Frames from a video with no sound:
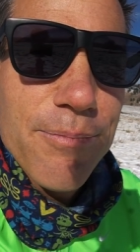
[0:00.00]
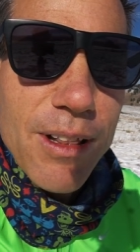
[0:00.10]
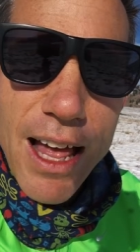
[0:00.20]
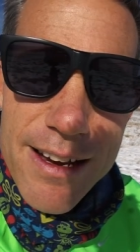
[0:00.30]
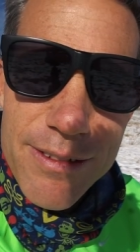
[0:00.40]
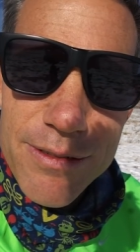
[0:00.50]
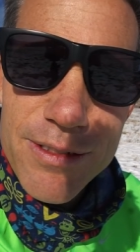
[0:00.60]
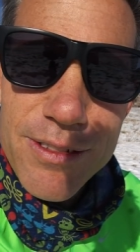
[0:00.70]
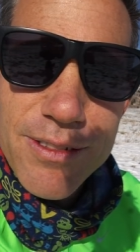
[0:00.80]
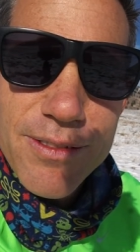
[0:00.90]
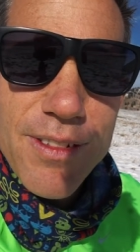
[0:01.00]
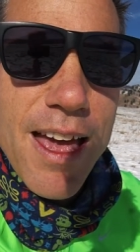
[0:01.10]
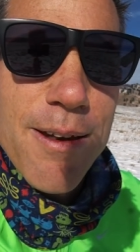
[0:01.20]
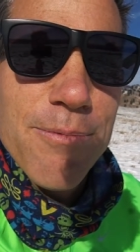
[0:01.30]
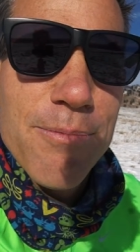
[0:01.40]
life
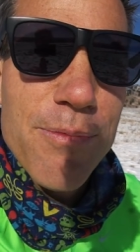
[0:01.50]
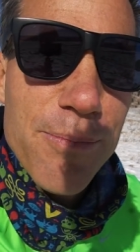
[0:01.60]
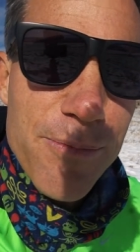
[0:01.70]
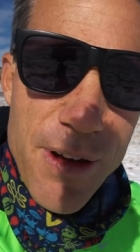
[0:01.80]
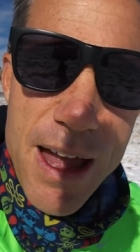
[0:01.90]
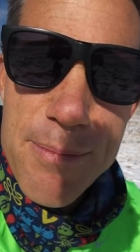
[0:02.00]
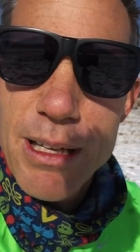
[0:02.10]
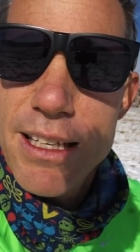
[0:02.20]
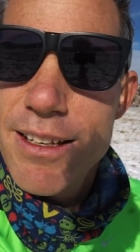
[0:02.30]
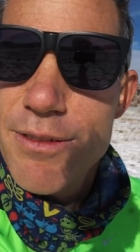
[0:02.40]
and family